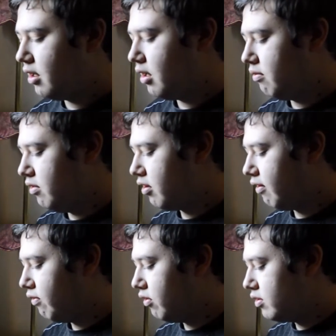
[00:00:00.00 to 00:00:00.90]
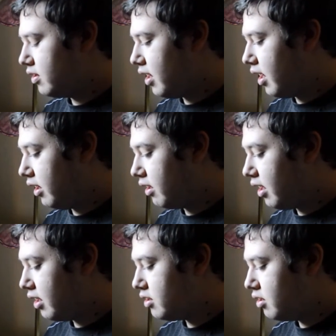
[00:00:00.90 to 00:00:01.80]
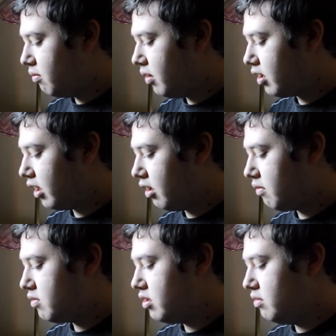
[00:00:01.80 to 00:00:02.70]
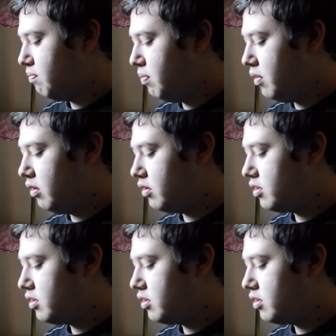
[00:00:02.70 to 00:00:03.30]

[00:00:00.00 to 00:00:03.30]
I'm looking forward to that. And you get two marking options, but